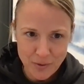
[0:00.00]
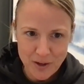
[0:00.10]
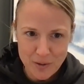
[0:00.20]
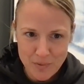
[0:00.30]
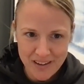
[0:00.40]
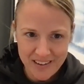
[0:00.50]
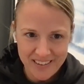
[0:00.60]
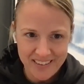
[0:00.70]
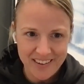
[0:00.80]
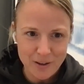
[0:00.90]
that we're going to
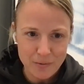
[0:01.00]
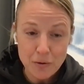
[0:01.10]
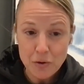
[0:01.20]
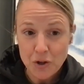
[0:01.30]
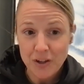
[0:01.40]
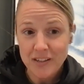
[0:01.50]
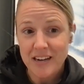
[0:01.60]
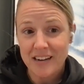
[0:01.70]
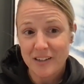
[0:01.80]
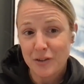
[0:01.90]
be in the
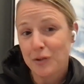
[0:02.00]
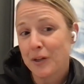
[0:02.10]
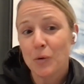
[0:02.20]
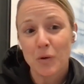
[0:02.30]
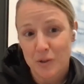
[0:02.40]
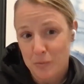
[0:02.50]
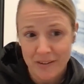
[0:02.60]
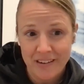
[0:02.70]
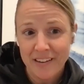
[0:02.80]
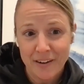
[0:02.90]
future. It's not necessarily a
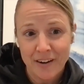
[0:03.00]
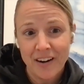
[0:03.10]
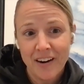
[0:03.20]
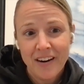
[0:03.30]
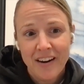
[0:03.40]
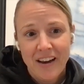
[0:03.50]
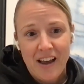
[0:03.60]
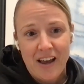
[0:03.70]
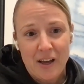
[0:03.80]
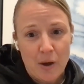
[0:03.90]
worse one either.
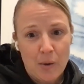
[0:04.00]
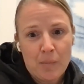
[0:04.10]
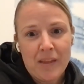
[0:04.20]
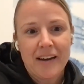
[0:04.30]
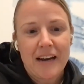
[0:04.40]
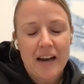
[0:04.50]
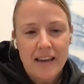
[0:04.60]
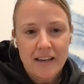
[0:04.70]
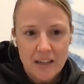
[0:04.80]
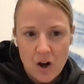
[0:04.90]

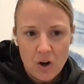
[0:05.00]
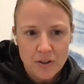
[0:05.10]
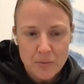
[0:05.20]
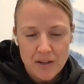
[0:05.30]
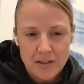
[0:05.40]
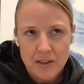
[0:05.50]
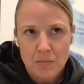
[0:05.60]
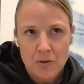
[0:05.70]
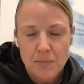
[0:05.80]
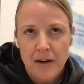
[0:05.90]
It all depends
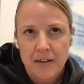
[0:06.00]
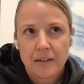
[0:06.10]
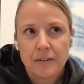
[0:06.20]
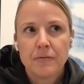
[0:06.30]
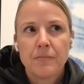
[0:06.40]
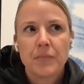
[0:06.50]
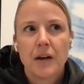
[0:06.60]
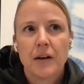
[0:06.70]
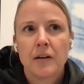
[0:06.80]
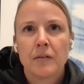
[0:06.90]
on the perspective.
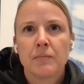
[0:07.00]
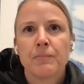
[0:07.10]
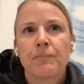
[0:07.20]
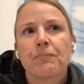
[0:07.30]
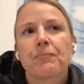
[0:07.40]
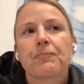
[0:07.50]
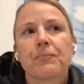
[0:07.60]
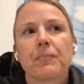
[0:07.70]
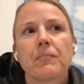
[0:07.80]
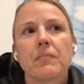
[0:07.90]

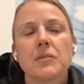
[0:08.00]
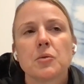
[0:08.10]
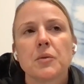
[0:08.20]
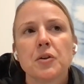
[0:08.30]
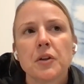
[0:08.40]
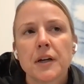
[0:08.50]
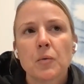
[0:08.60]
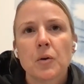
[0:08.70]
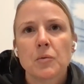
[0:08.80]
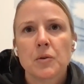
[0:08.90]
So when you look at
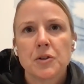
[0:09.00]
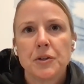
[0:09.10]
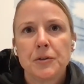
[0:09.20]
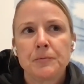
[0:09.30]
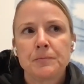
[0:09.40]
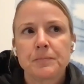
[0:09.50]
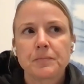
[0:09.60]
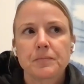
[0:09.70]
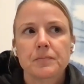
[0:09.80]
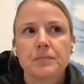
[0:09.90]
World War II,
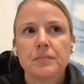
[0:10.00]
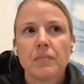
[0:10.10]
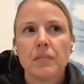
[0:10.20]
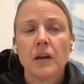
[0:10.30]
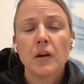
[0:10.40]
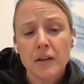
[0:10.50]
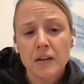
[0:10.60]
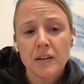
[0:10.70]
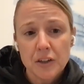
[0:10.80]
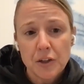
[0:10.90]

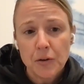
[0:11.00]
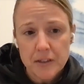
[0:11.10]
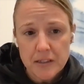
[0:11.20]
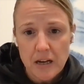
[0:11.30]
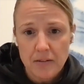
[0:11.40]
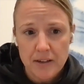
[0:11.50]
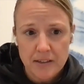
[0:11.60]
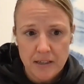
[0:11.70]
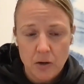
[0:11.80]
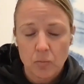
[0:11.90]
and Yugoslavia
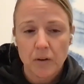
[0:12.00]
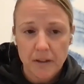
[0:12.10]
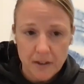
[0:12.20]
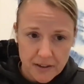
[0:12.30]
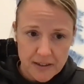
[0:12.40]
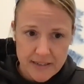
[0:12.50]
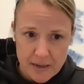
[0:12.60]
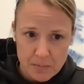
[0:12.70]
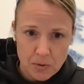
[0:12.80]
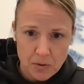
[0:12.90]
is like a really good
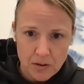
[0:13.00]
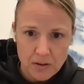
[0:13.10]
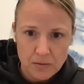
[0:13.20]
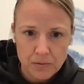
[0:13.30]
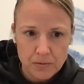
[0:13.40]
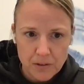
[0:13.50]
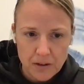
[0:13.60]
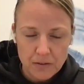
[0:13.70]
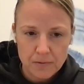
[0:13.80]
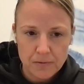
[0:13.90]
example
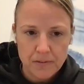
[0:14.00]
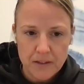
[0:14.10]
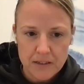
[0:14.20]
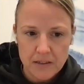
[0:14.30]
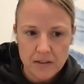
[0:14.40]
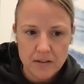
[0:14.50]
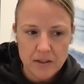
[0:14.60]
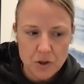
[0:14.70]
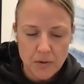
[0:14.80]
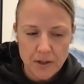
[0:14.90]
of this
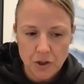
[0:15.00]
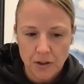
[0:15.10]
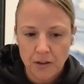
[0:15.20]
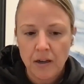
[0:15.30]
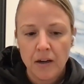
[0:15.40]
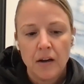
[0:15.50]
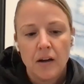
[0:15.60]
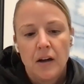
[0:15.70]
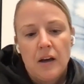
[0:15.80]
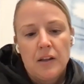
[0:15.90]
situation.
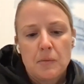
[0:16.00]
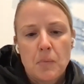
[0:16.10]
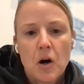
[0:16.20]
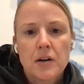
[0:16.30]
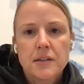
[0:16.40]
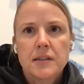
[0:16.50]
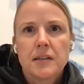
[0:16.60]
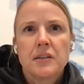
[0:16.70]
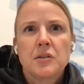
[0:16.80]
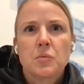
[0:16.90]
The
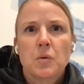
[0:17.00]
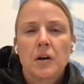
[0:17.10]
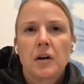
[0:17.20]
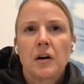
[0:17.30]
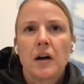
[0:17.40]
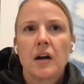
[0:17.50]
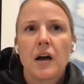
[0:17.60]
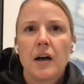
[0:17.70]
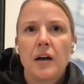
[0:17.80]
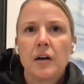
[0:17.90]
partisans were
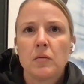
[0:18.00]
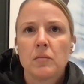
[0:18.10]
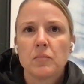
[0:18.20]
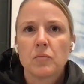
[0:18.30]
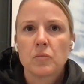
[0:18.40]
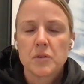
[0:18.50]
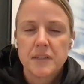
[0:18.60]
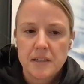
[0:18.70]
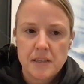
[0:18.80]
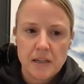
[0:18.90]

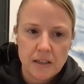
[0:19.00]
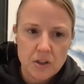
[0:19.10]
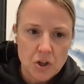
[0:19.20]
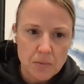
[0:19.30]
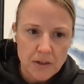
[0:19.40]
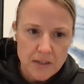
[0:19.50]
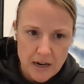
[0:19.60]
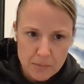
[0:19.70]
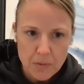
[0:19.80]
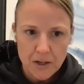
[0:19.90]
resisting Germany's
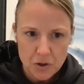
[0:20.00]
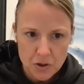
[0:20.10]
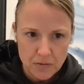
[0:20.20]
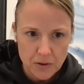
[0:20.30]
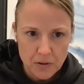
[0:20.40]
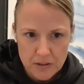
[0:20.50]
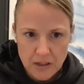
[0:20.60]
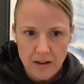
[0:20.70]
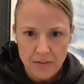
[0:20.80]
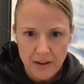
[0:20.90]
occupation of
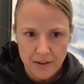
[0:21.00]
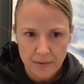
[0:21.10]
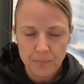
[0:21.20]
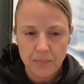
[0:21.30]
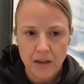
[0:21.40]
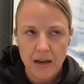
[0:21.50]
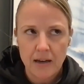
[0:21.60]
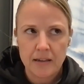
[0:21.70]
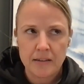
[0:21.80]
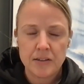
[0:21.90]
Yugoslavia,
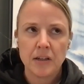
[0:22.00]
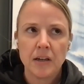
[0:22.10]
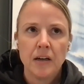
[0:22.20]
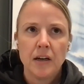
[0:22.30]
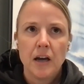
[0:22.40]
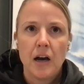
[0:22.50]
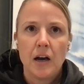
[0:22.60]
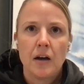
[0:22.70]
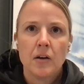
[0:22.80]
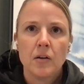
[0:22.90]
and
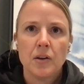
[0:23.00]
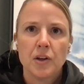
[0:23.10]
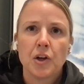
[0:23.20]
A